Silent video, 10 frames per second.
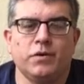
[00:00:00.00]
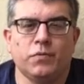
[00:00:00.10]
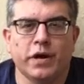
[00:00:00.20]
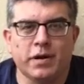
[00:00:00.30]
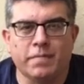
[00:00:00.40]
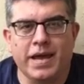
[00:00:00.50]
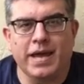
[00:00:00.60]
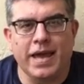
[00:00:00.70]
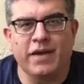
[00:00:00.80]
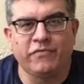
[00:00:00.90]
we're gonna make
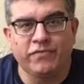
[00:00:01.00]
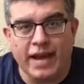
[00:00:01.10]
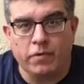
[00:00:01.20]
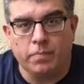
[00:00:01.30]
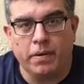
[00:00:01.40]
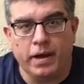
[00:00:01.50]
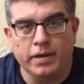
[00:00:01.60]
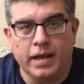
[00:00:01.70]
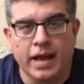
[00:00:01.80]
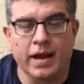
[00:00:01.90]
a flower pot
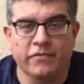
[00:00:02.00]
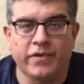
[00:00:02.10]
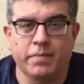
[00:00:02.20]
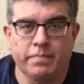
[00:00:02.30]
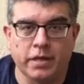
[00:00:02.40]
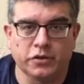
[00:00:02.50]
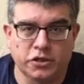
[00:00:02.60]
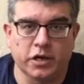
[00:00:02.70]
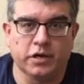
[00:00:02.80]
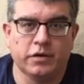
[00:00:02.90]
out of a milk jug.